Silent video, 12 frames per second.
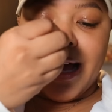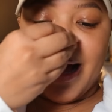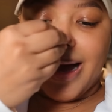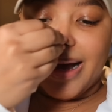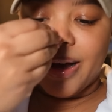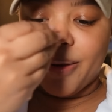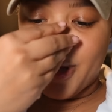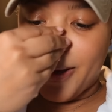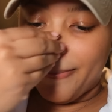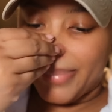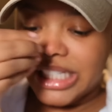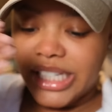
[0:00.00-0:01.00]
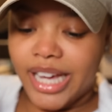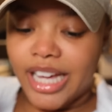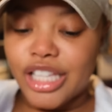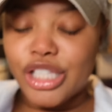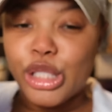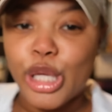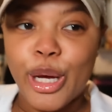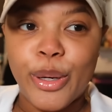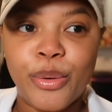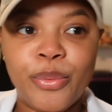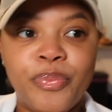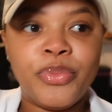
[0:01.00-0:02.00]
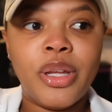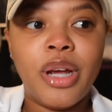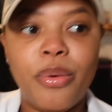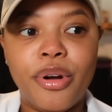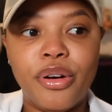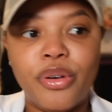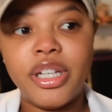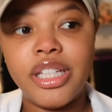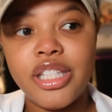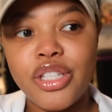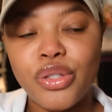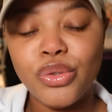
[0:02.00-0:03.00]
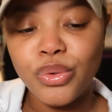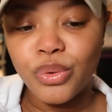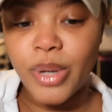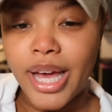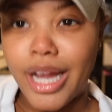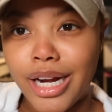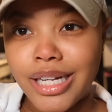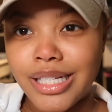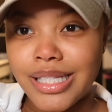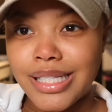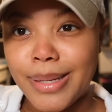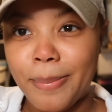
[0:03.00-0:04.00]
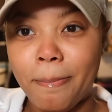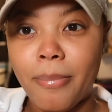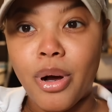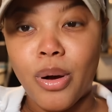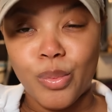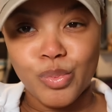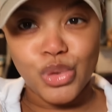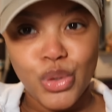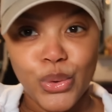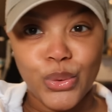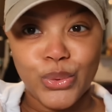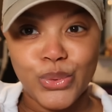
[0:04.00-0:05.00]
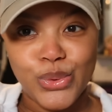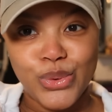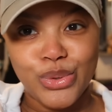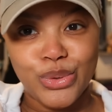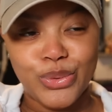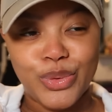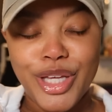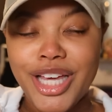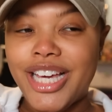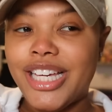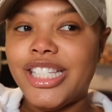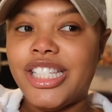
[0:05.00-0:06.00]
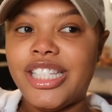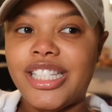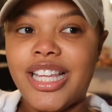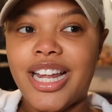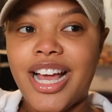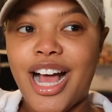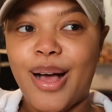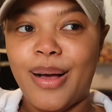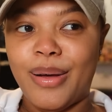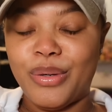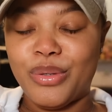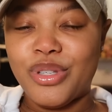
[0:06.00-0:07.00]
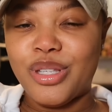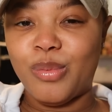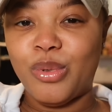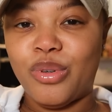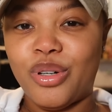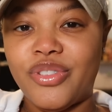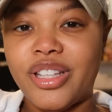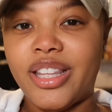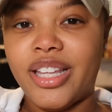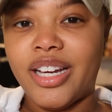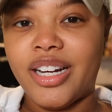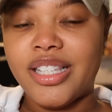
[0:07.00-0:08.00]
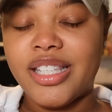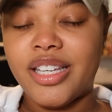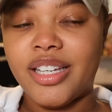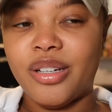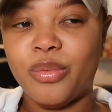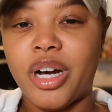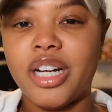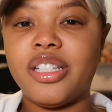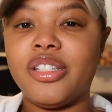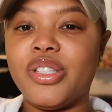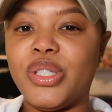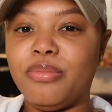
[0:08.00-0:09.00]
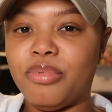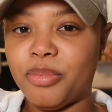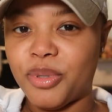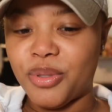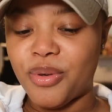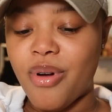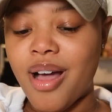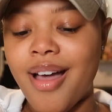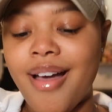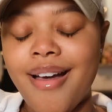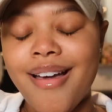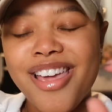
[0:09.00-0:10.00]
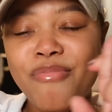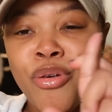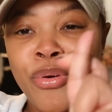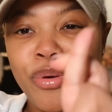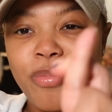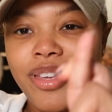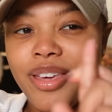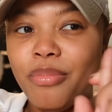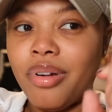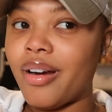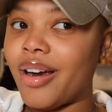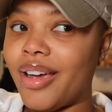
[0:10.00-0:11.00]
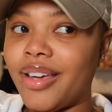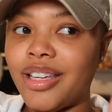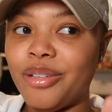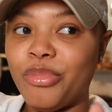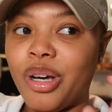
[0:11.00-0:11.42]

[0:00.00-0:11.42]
Um, but yeah, so we're going to Arian's mom's. She just got a house, so we're going over there to watch the Super Bowl and hooping and praying.